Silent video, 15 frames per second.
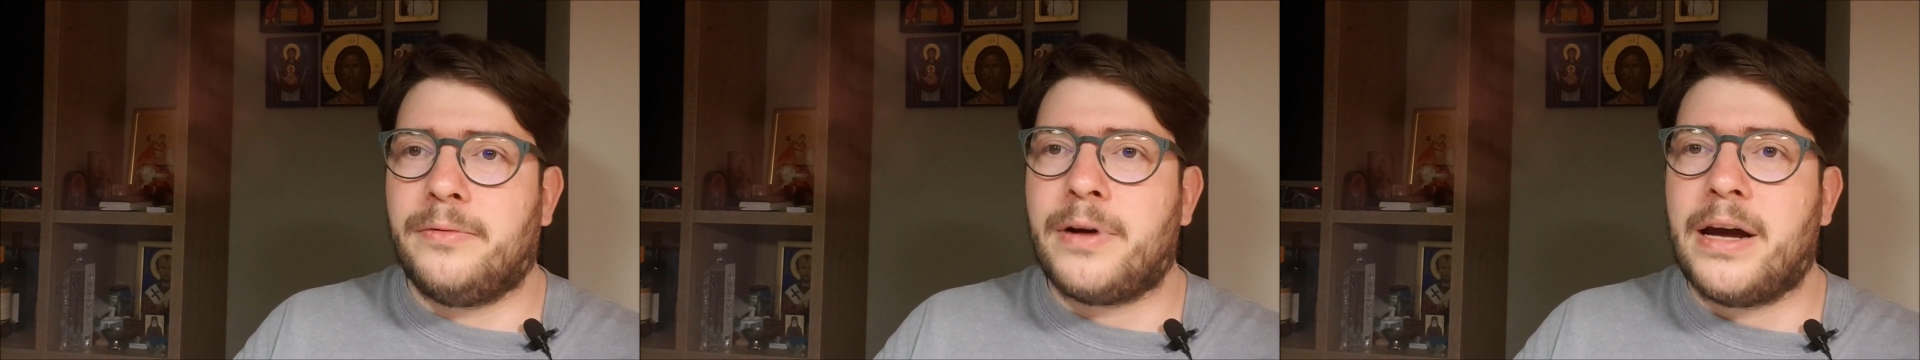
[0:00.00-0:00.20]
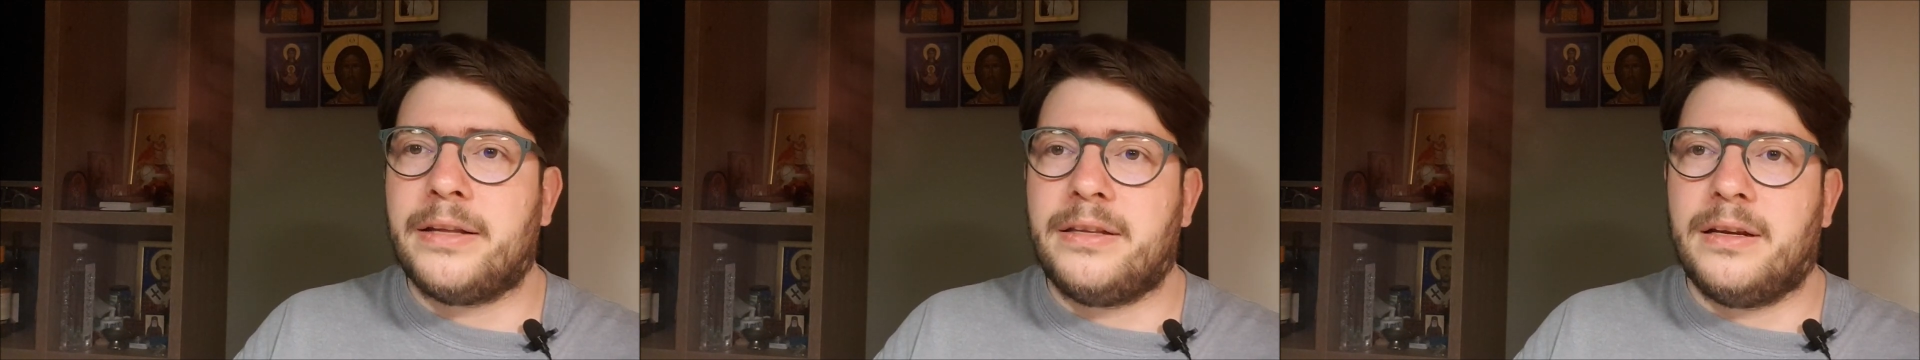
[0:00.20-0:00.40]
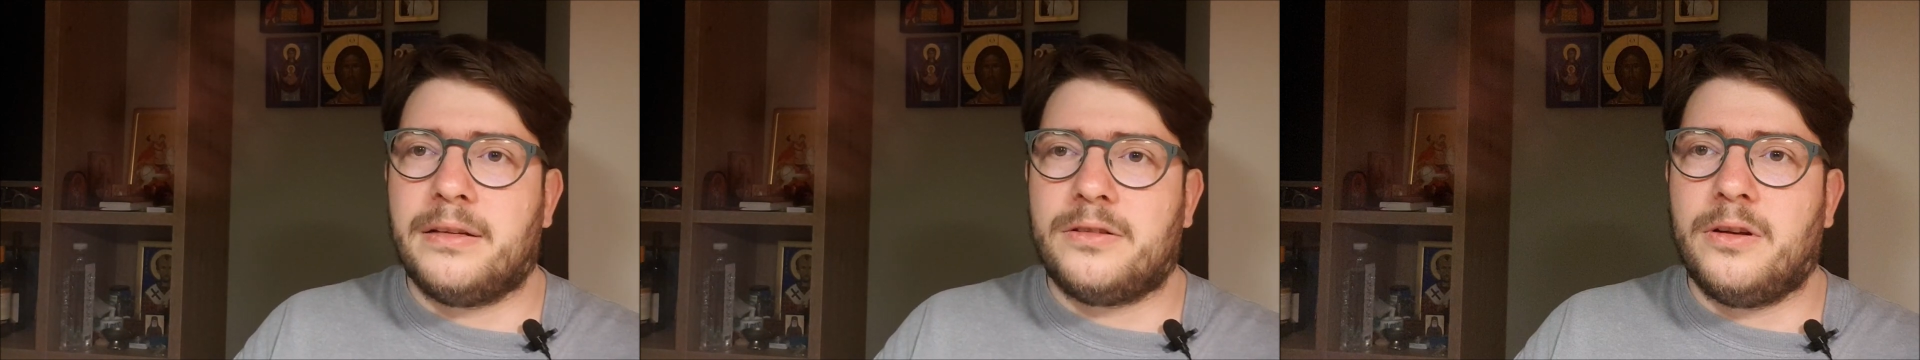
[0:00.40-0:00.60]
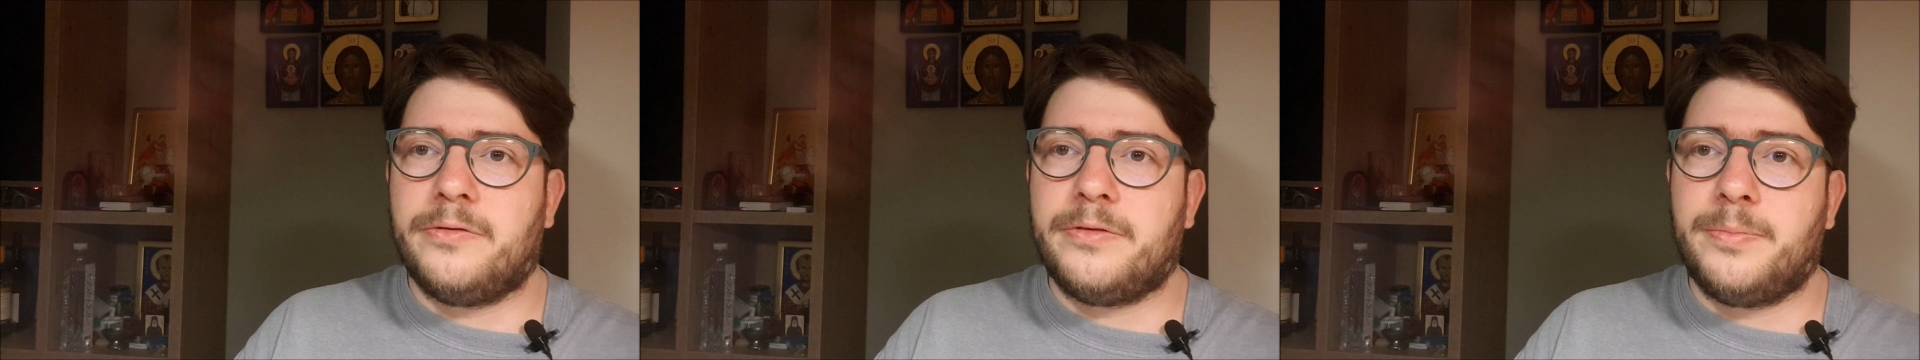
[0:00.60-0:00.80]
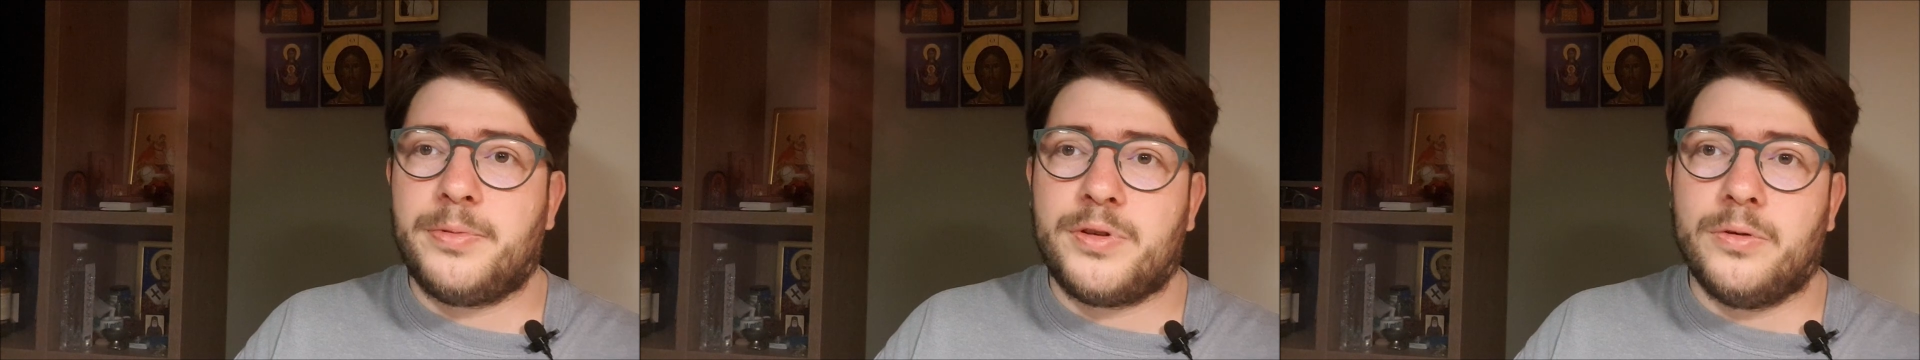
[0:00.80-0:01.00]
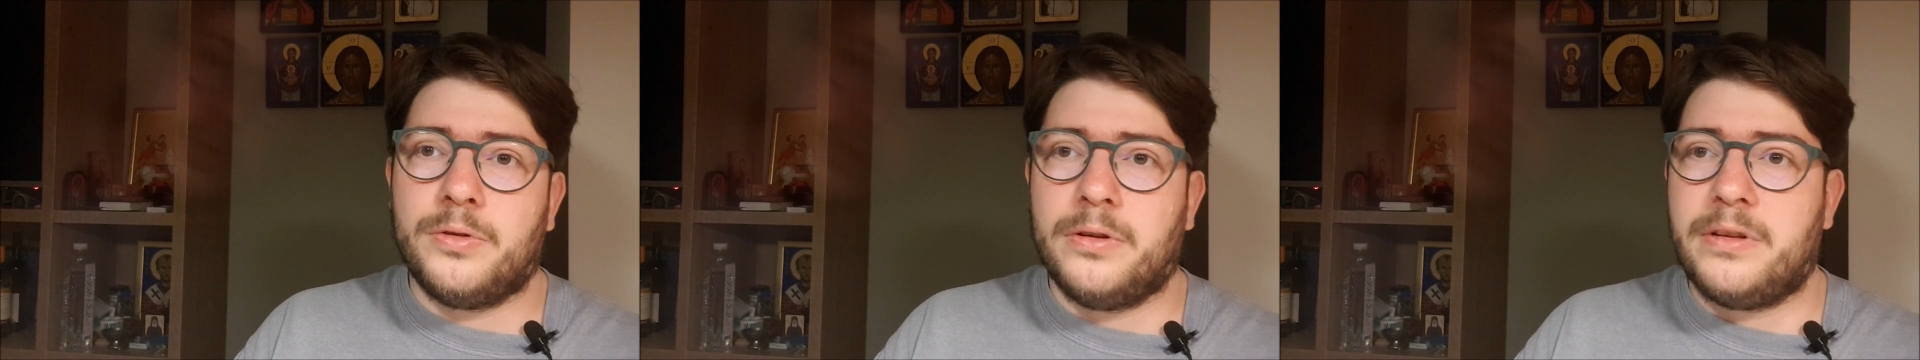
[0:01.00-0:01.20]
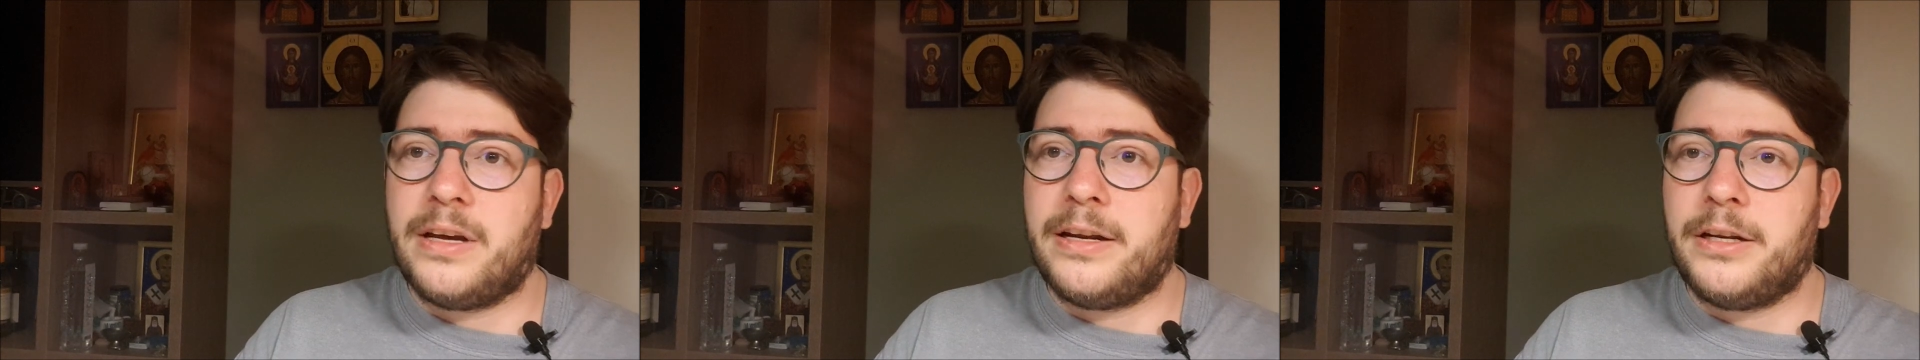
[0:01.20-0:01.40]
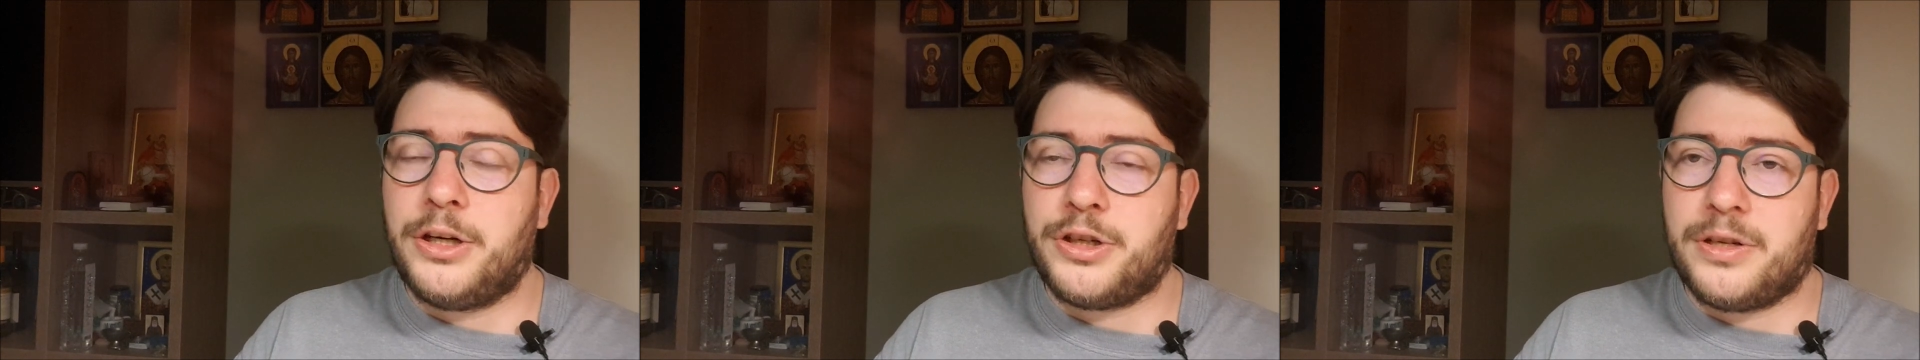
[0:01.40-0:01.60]
writings of Pseudo
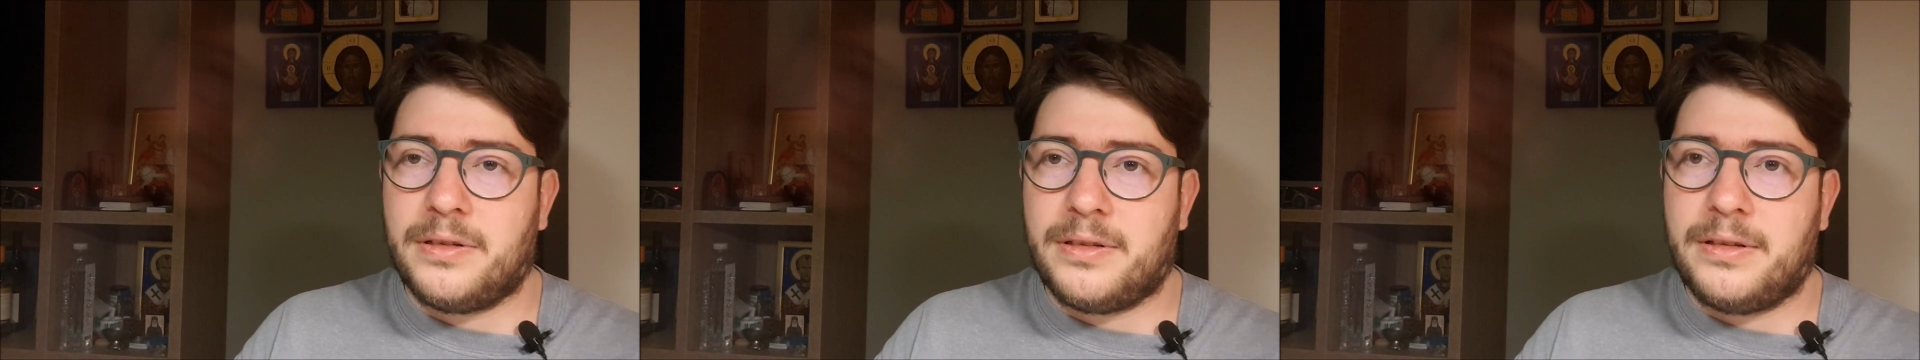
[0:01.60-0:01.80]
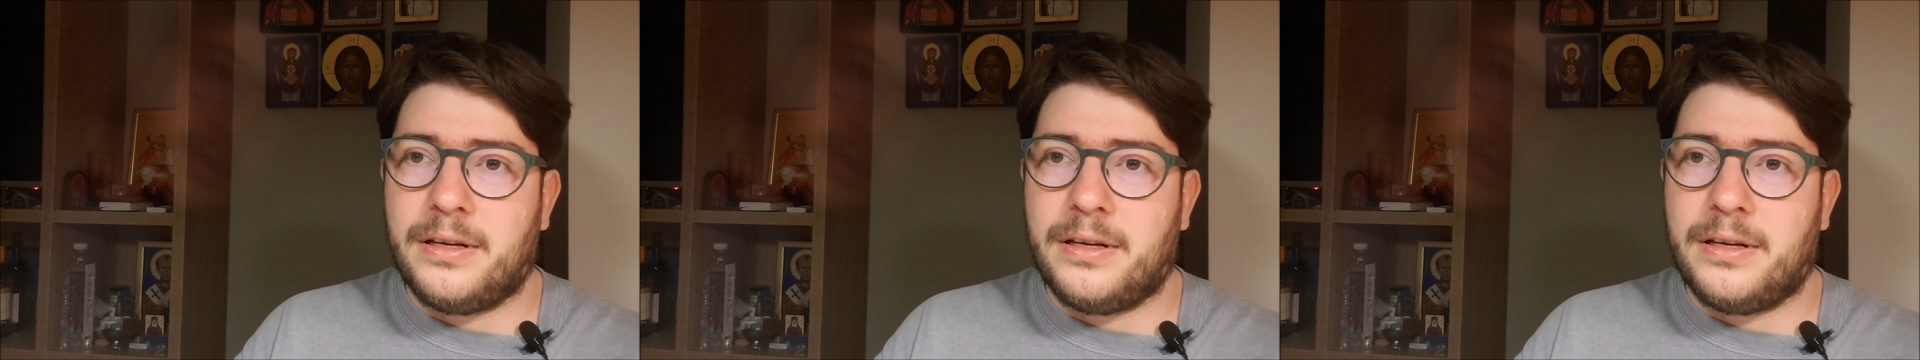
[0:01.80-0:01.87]
Dionysius